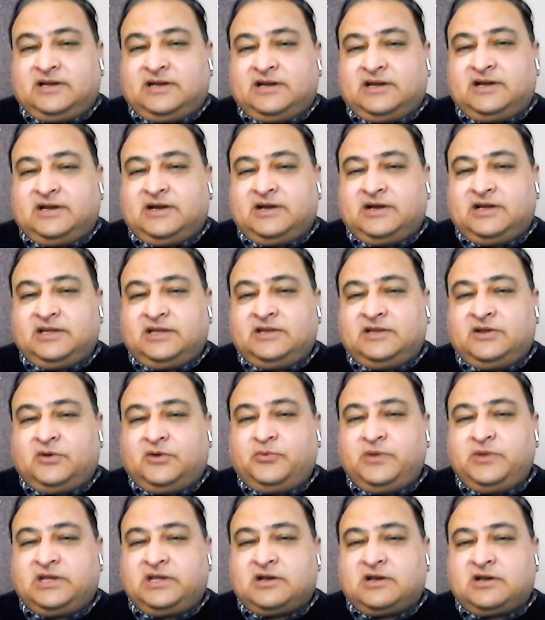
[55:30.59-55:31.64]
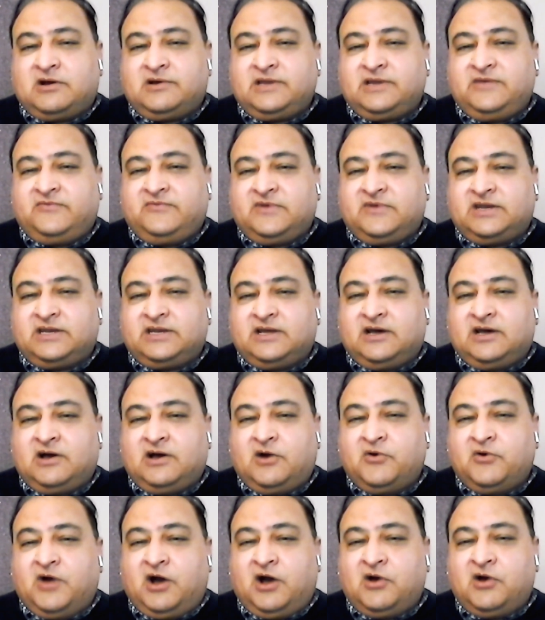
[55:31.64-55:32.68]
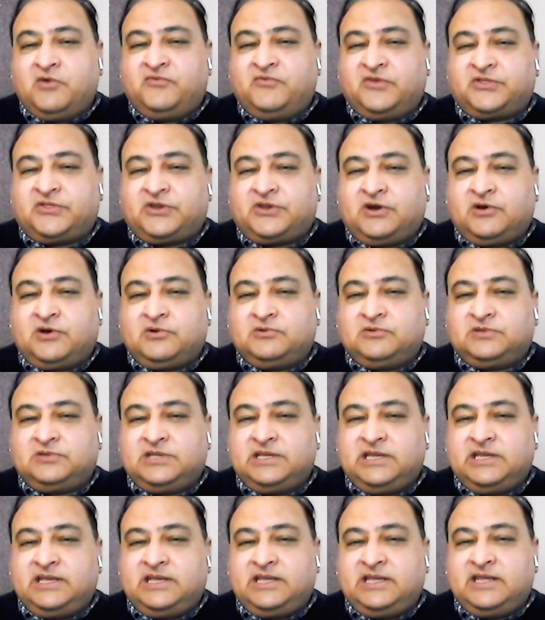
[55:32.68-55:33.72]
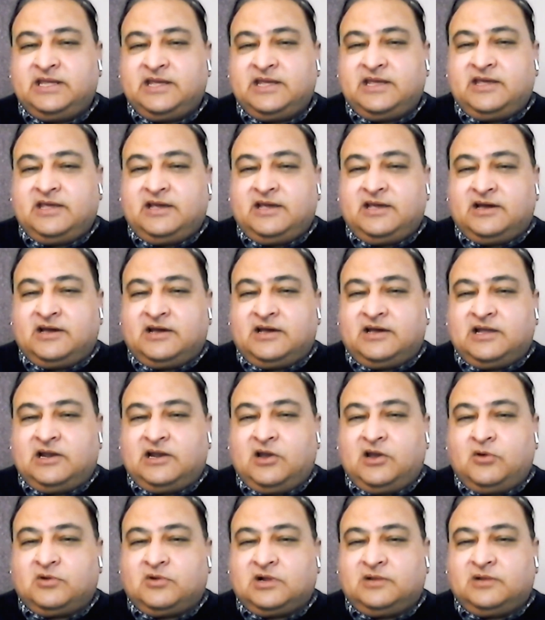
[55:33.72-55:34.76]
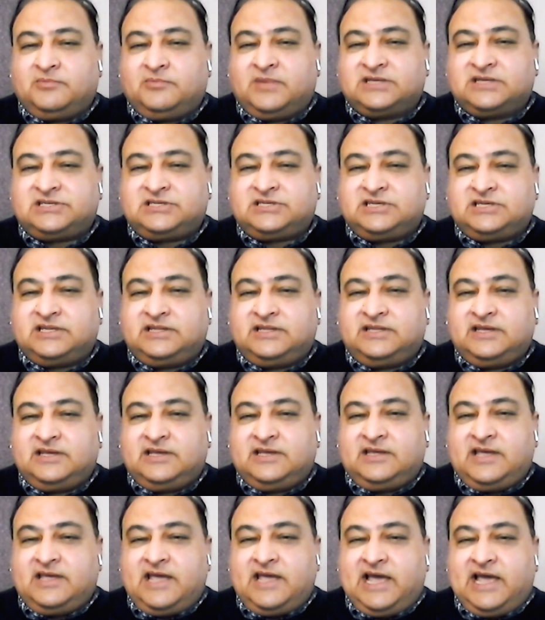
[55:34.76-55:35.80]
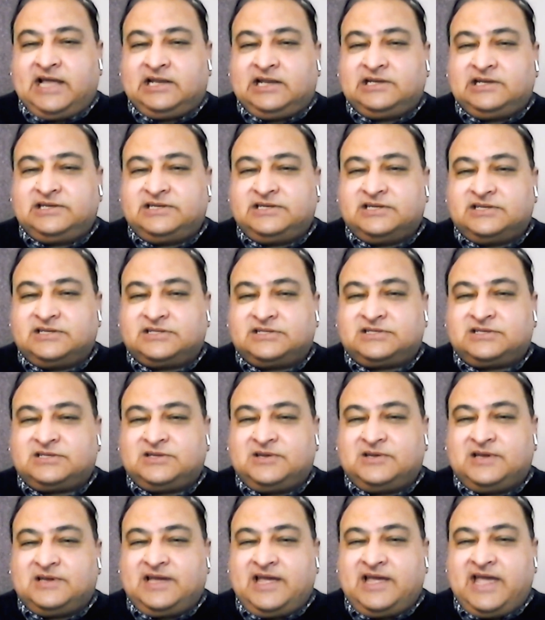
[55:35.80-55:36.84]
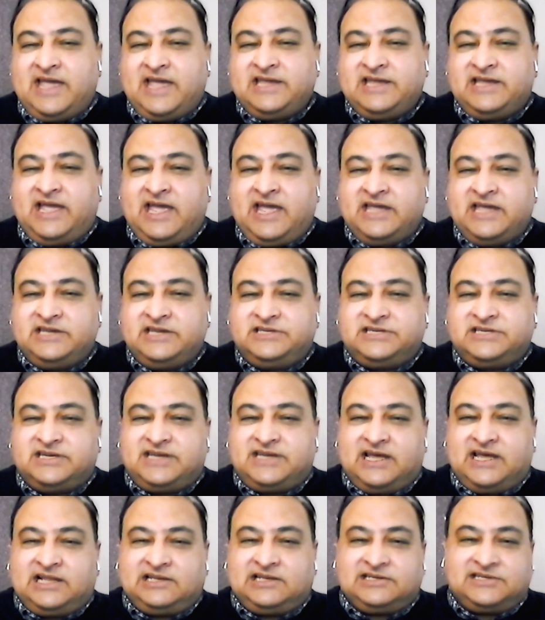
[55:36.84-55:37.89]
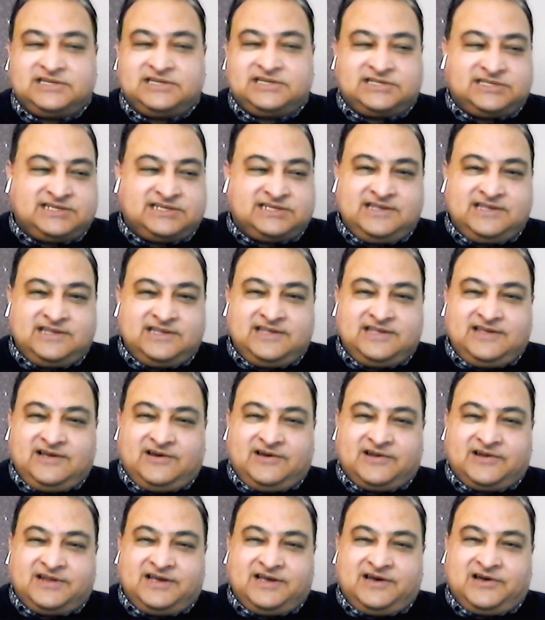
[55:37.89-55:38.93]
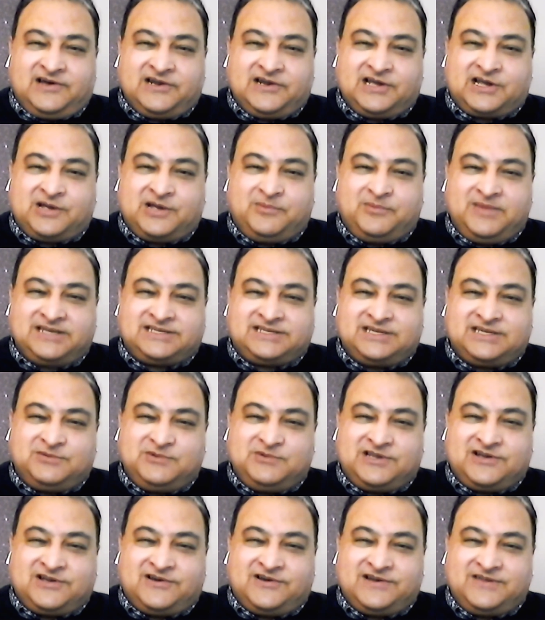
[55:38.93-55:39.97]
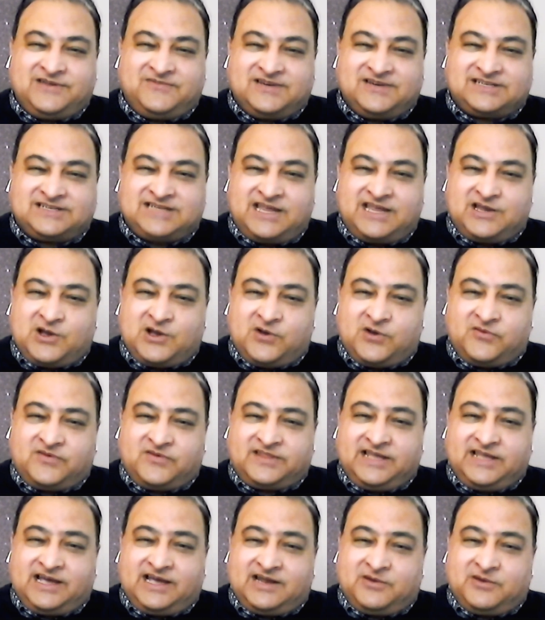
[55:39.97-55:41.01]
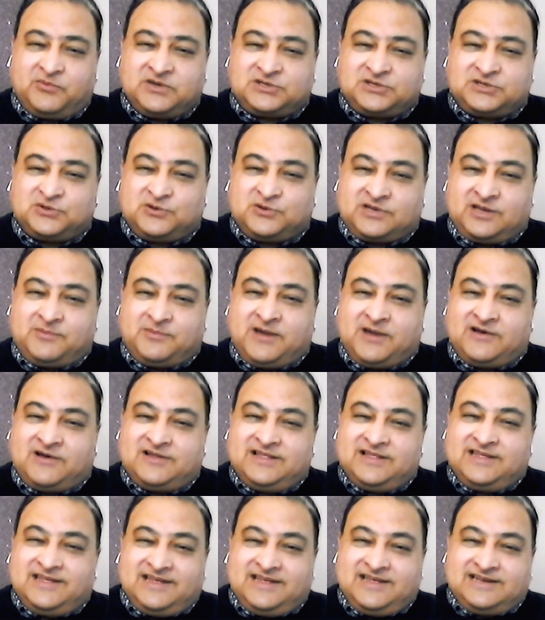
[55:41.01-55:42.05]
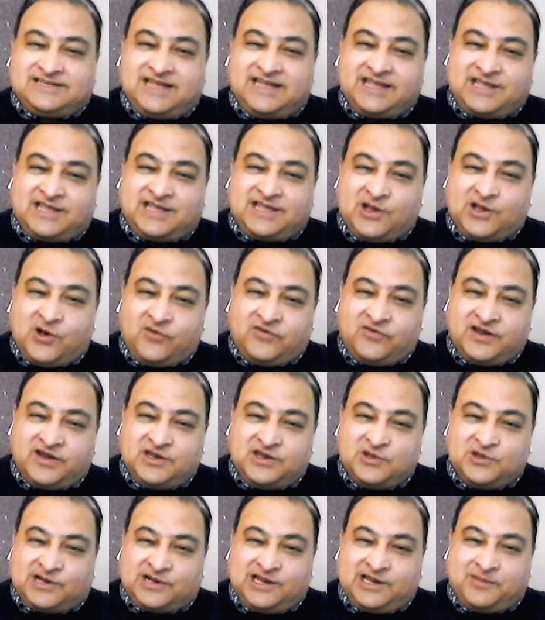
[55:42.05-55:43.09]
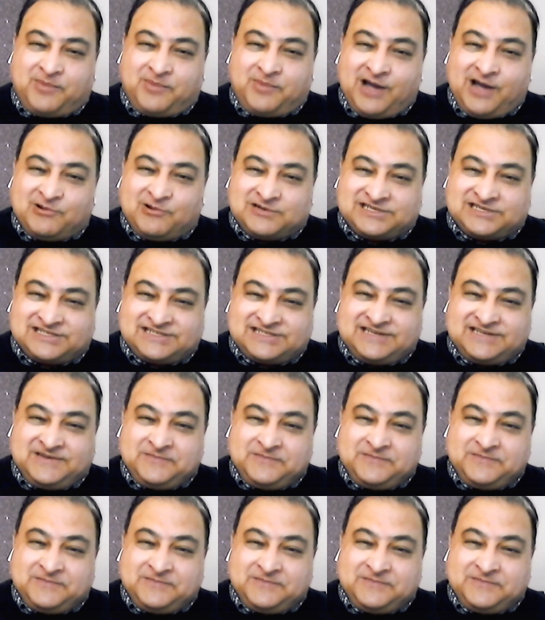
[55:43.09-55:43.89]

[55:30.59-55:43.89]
we can't even overthrow the local masjid elders, aged elders on a committee. We can't even take over that, and we're talking about taking over nuclear powers.